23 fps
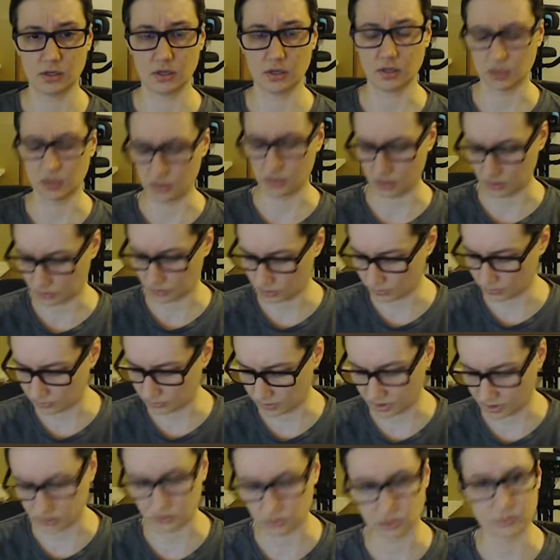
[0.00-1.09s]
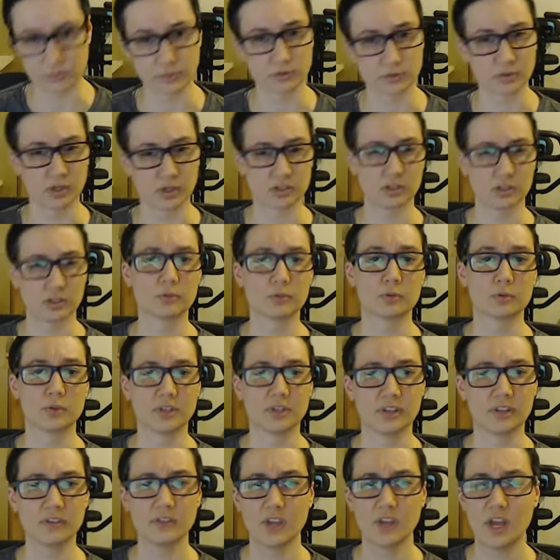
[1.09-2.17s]
Uh, October, yeah, October, October
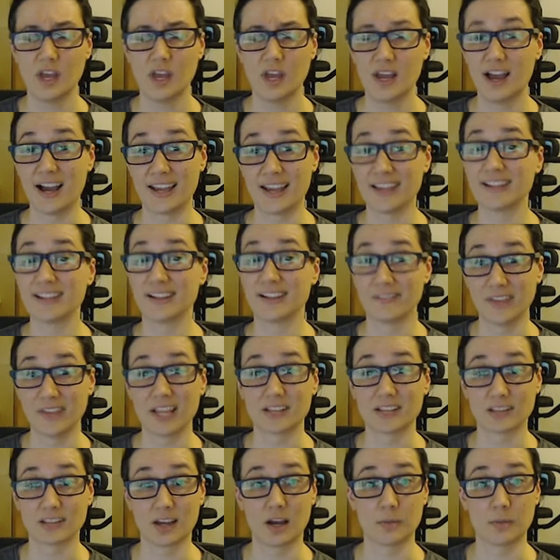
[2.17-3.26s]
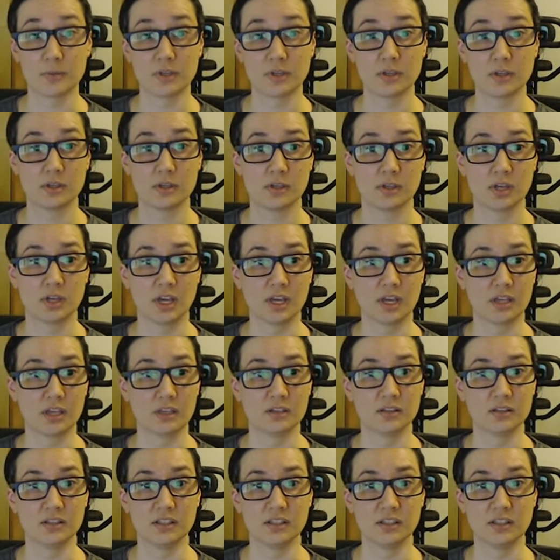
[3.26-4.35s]
20th. I had an advance copy, and
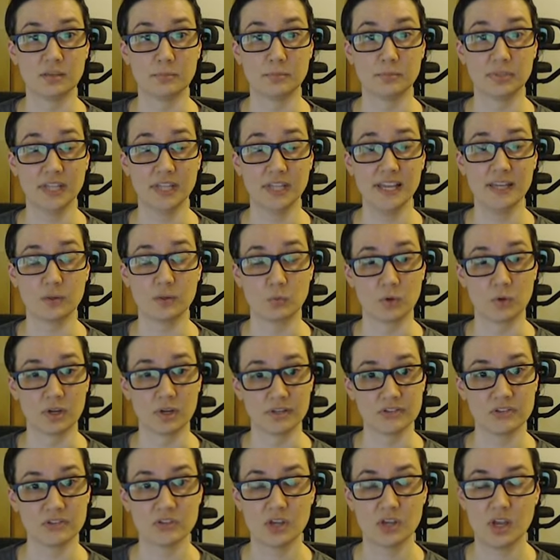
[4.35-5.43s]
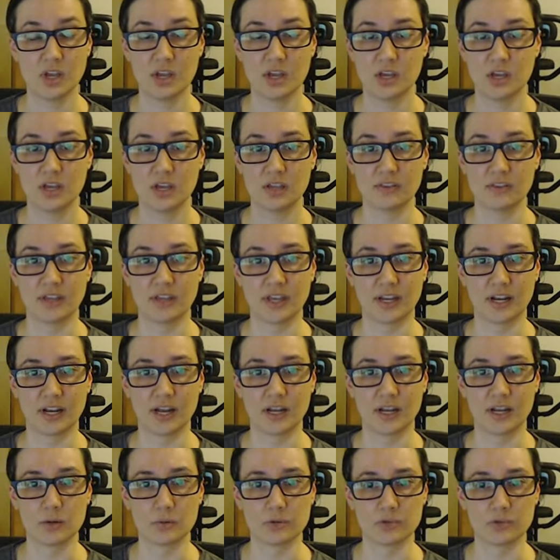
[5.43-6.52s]
the plan was that
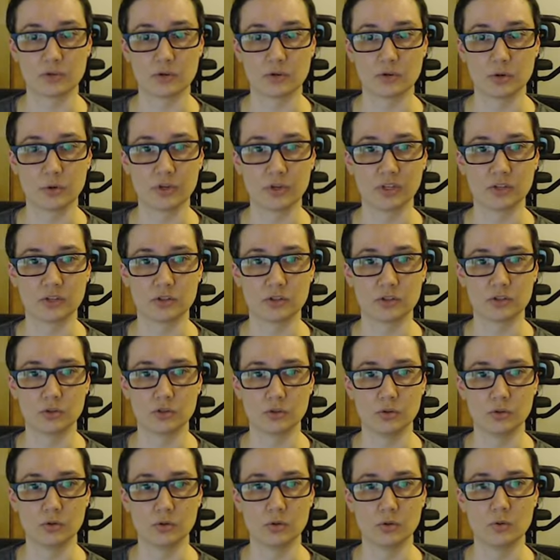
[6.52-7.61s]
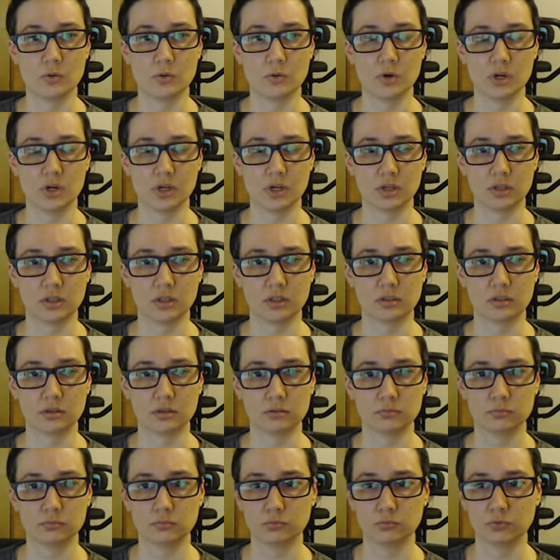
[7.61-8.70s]
I was going to
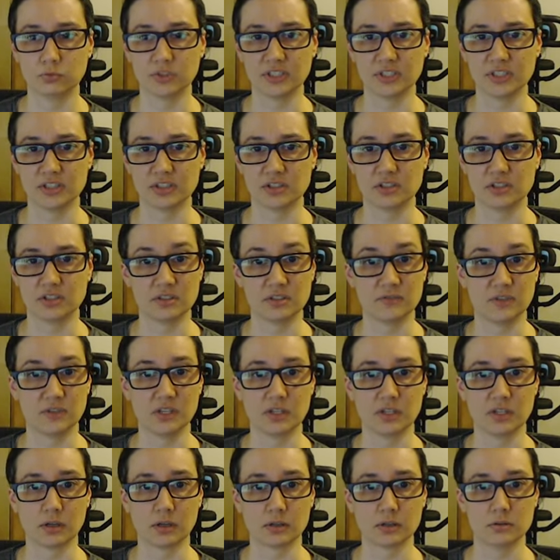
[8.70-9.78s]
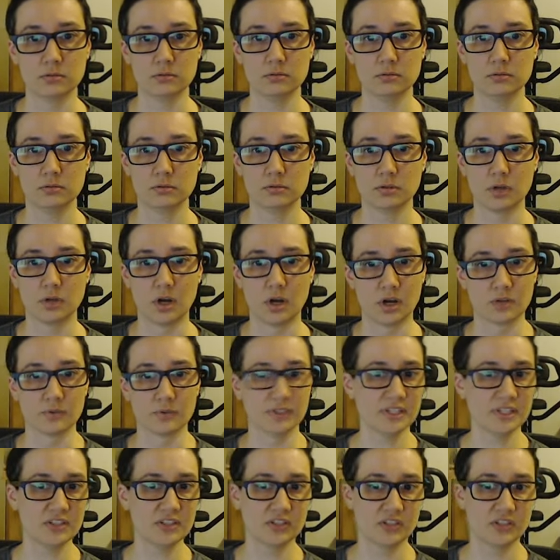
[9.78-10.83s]
release this video on release